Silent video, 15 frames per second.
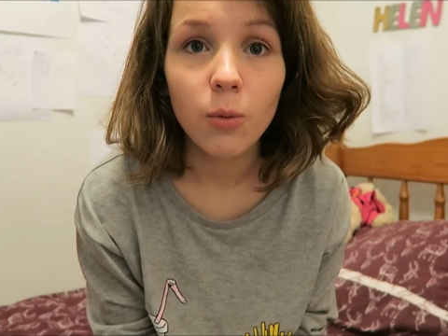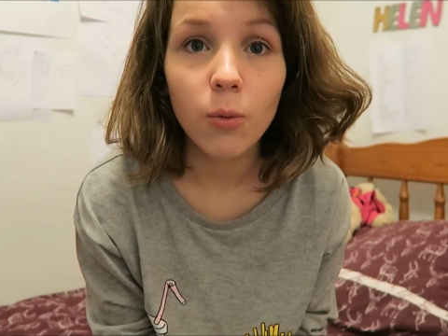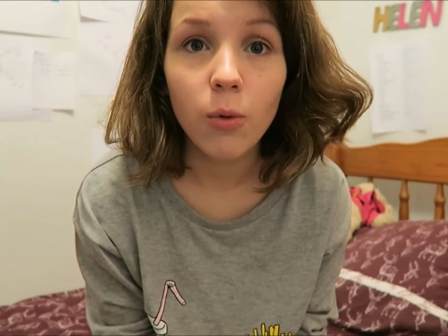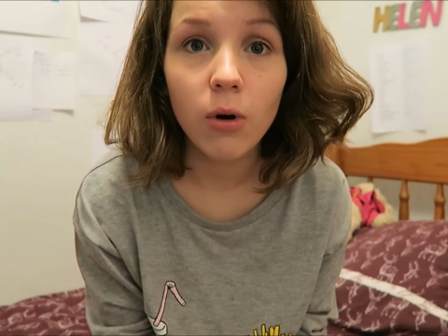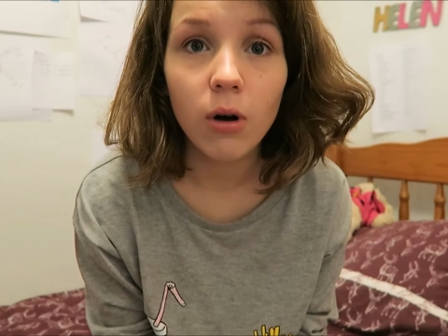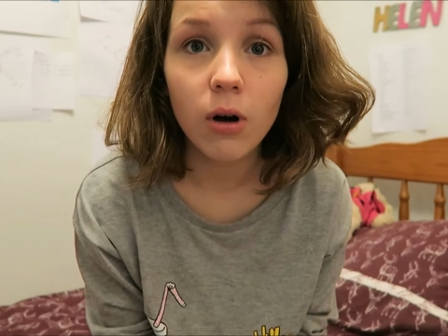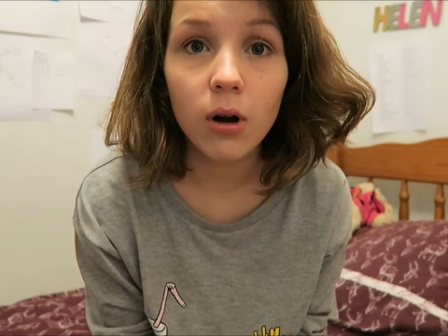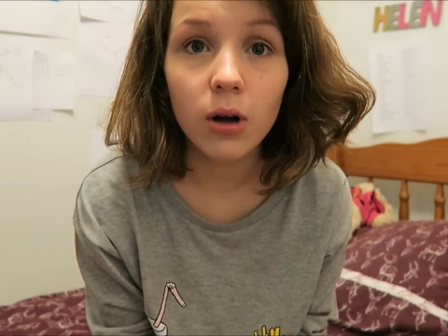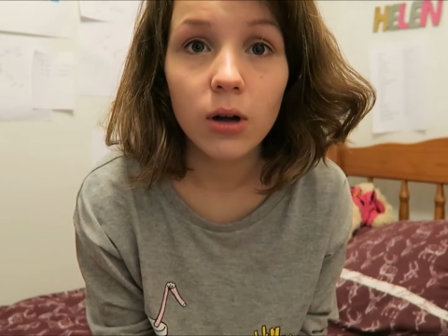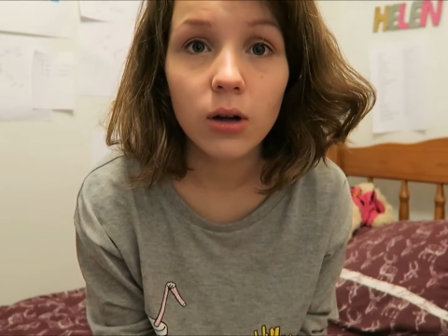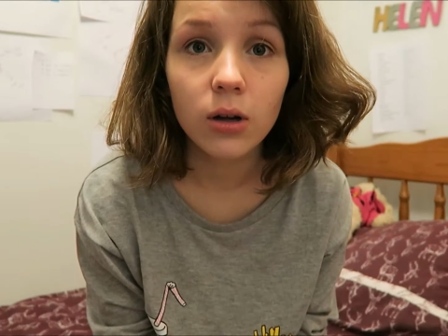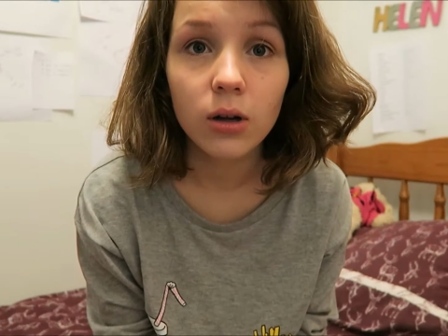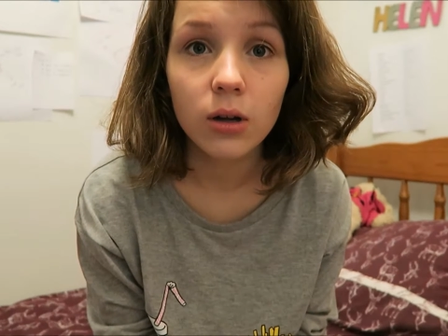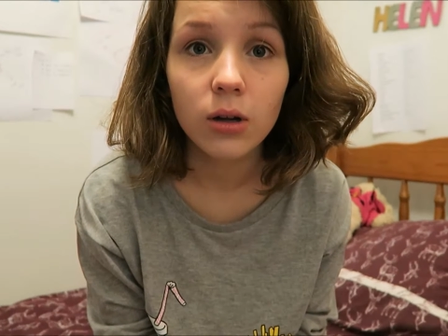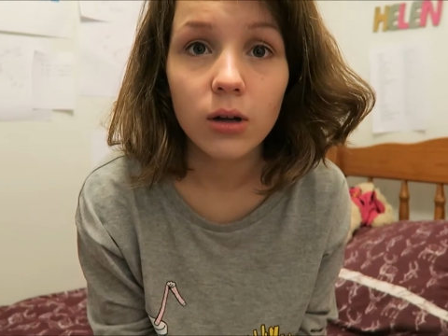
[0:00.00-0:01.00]
What?
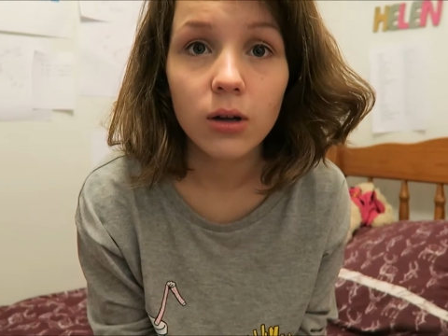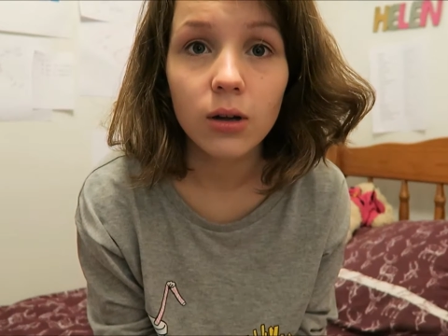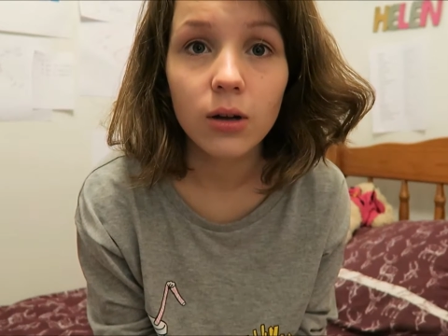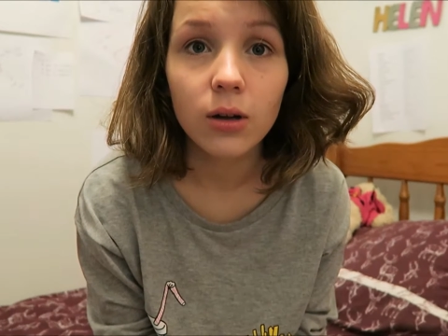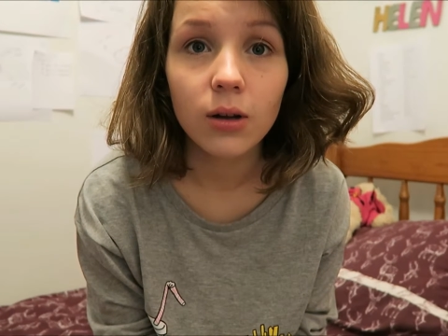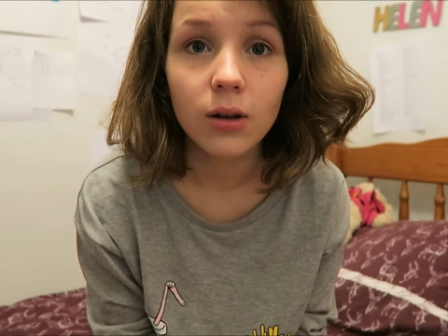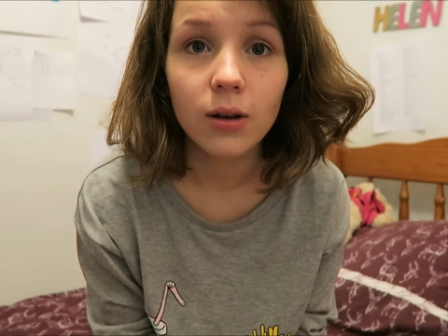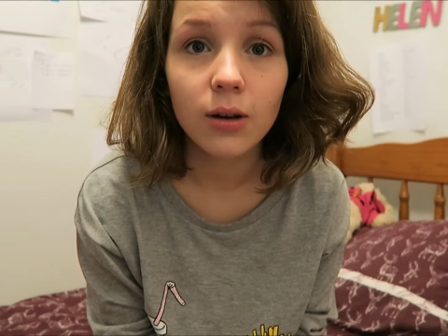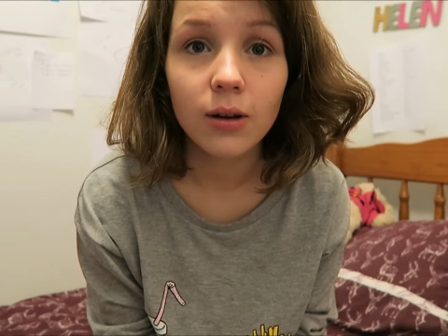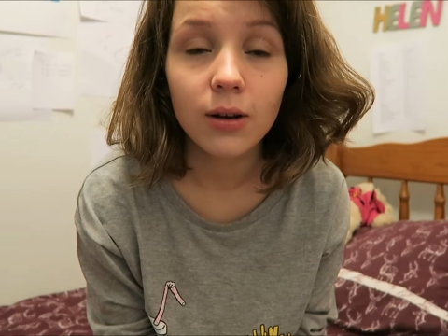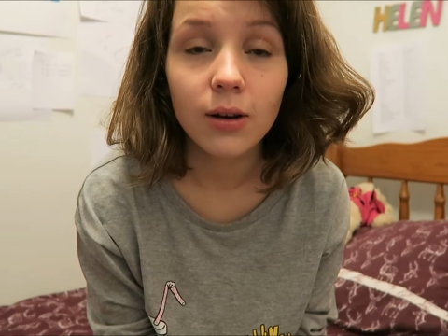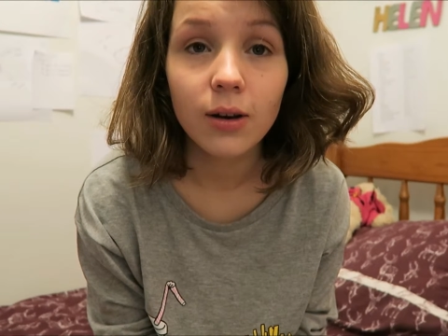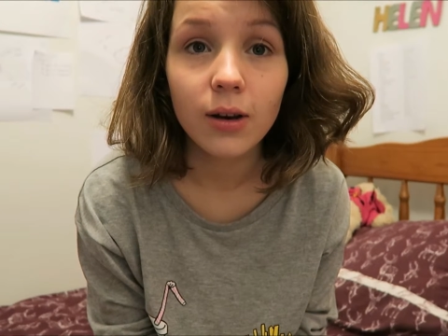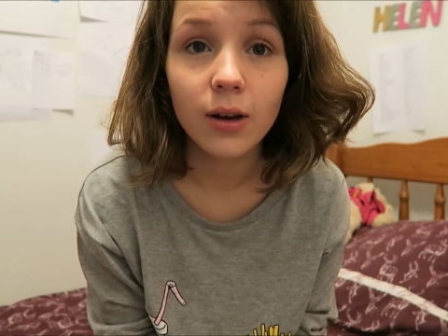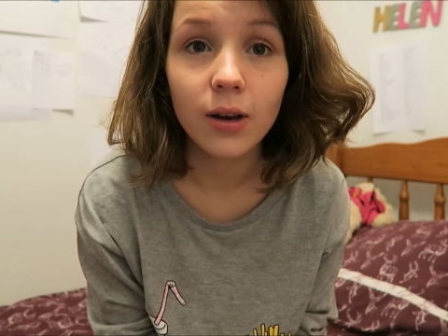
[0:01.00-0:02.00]

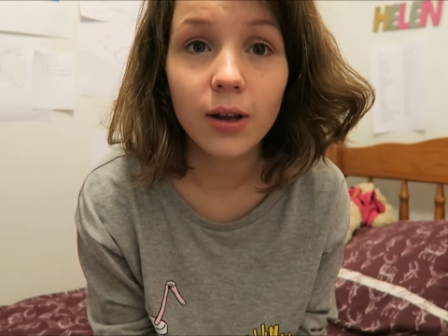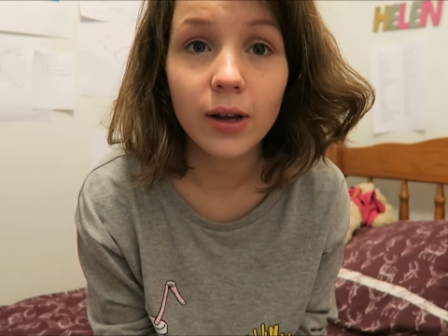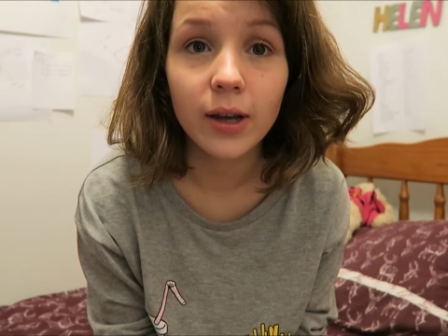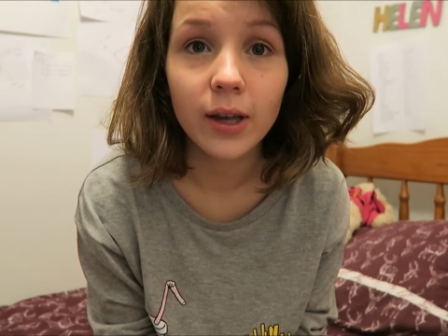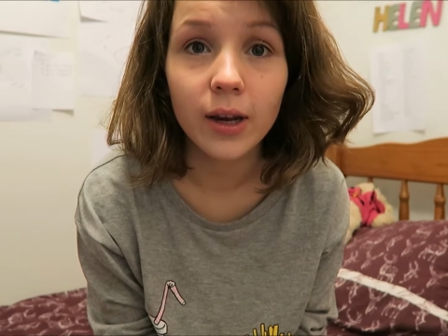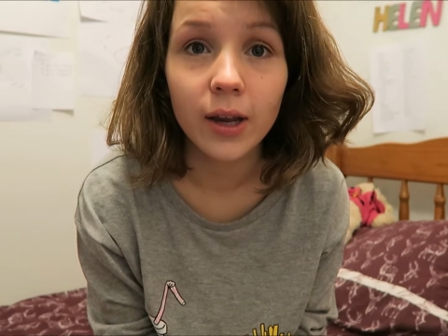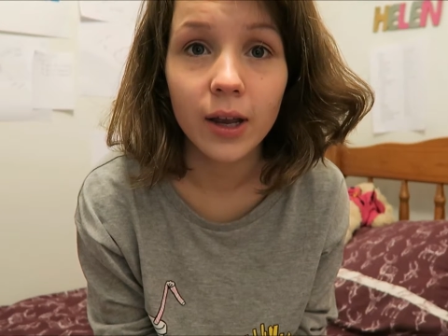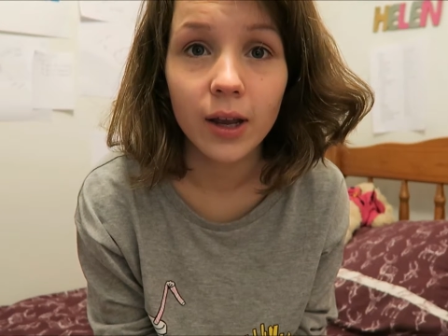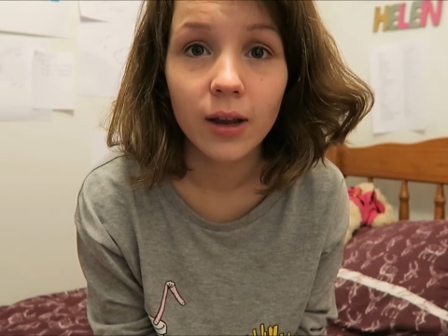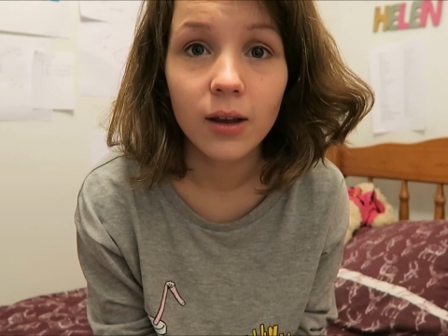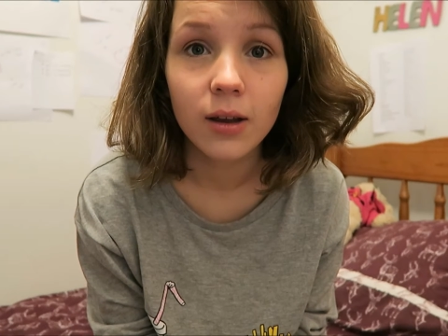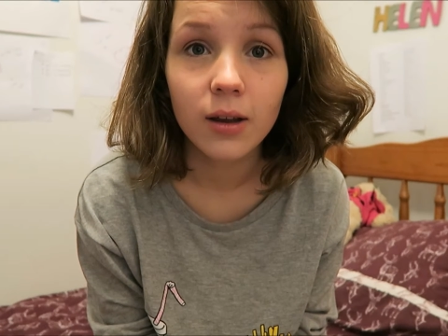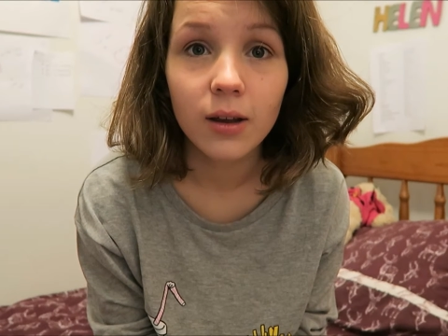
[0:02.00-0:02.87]
Look at it.